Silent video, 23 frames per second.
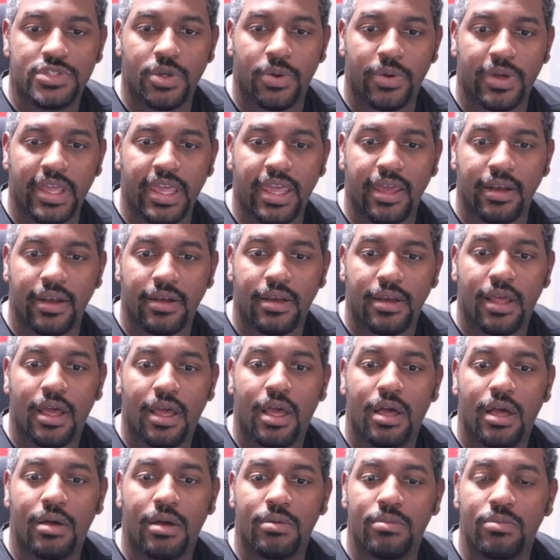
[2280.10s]
again,
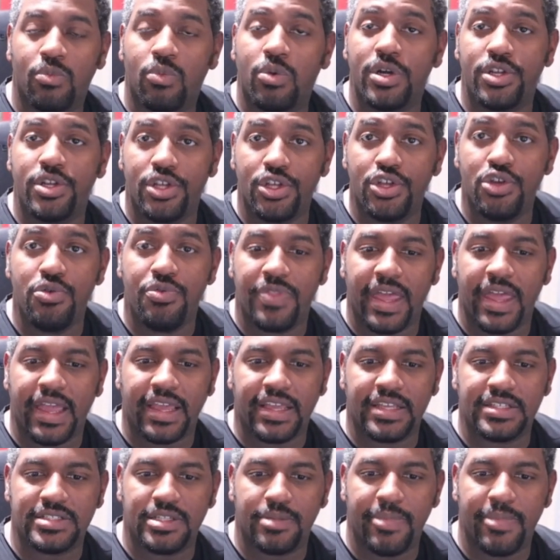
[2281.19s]
what do you think
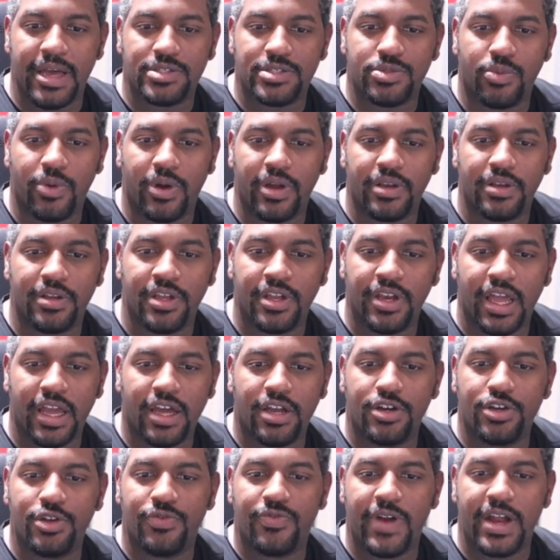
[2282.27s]
is the best one? You're not going
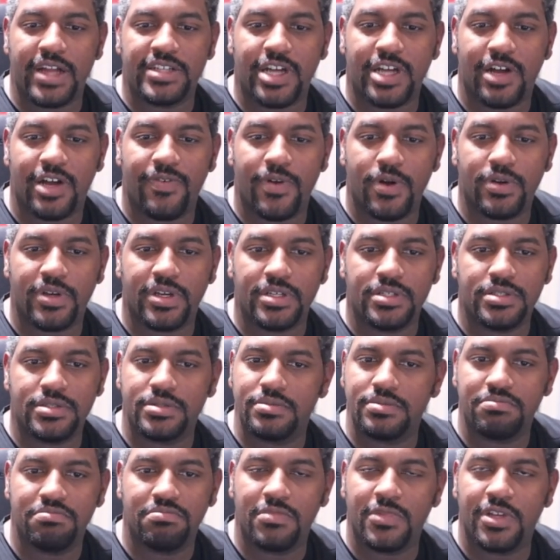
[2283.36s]
to do fragile focus.
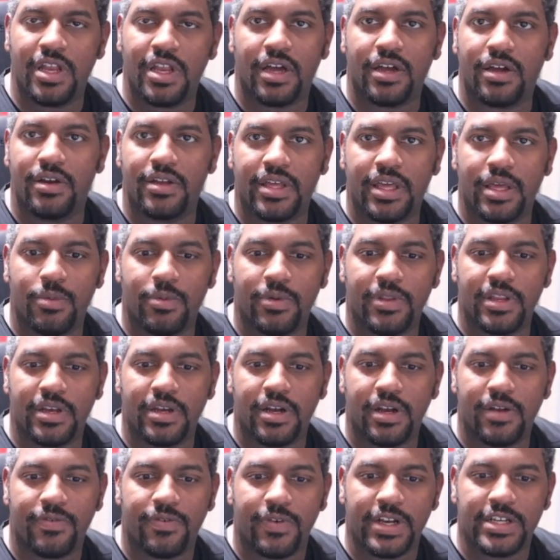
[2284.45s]
You're not going to get within
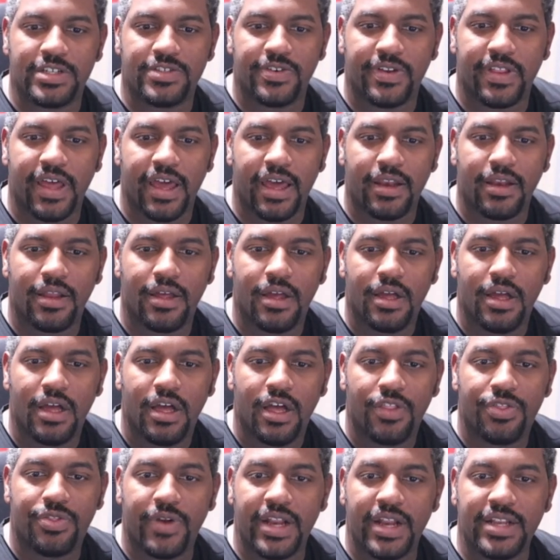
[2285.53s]
enough range for that.
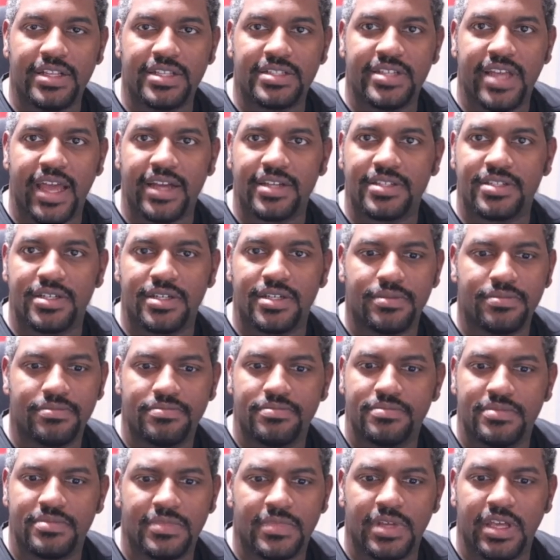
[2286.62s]
Threat detector.
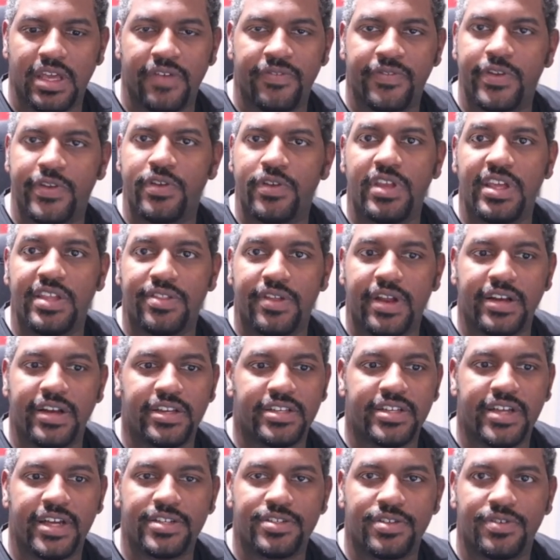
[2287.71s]
If you need threat
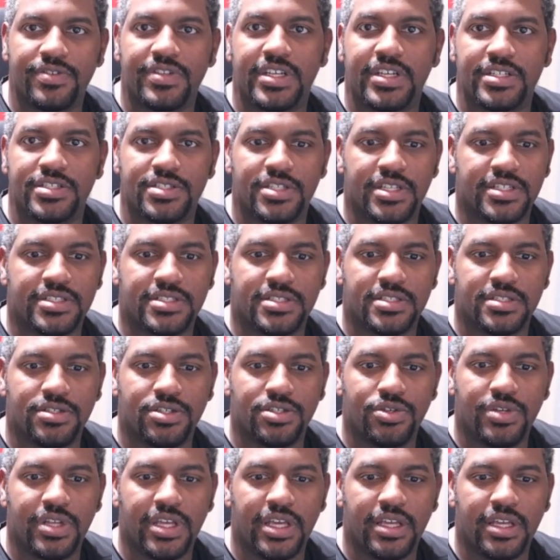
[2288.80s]
detector on this, you
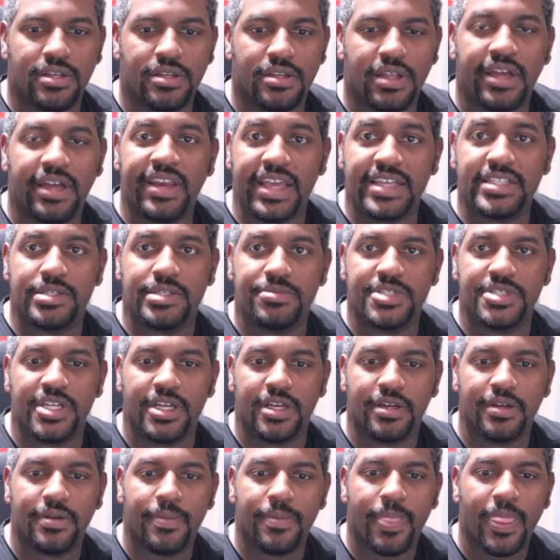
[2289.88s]
need an SMG.
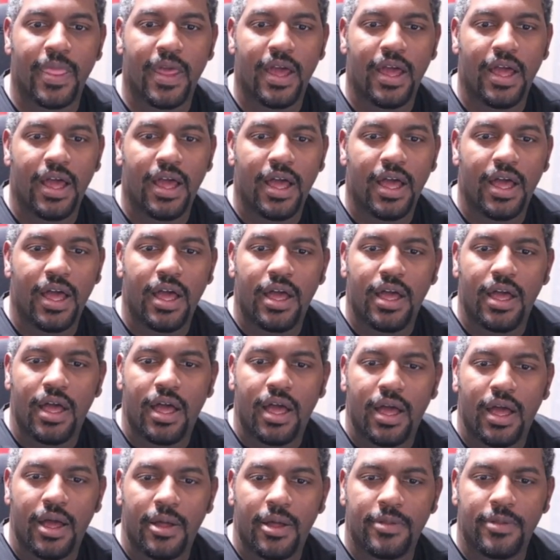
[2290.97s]

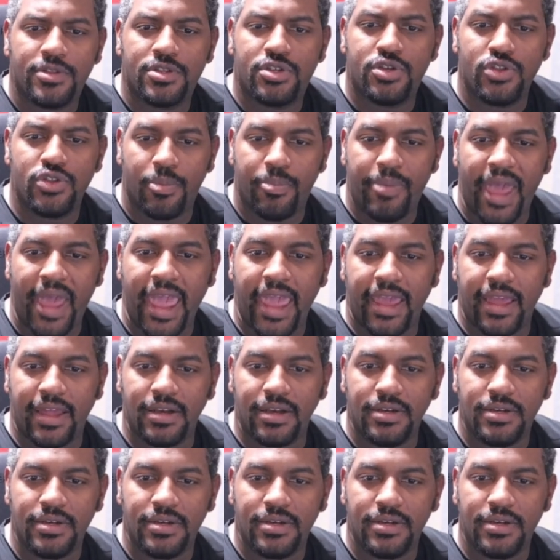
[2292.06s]
To the pain,